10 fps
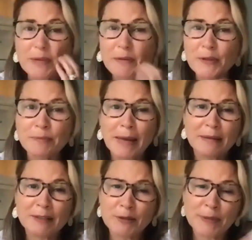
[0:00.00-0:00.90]
a
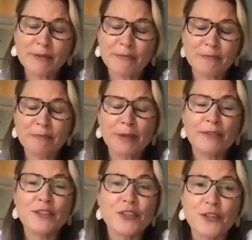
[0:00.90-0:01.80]
bit
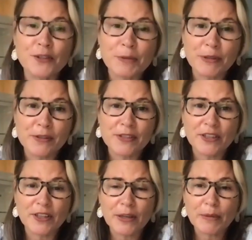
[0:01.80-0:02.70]
of the two, to be honest
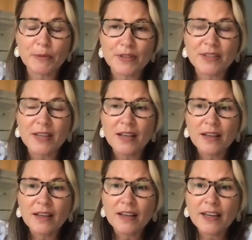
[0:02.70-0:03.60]
with you. It was,
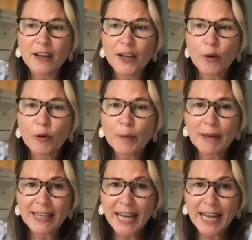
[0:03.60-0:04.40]
you don't want to be an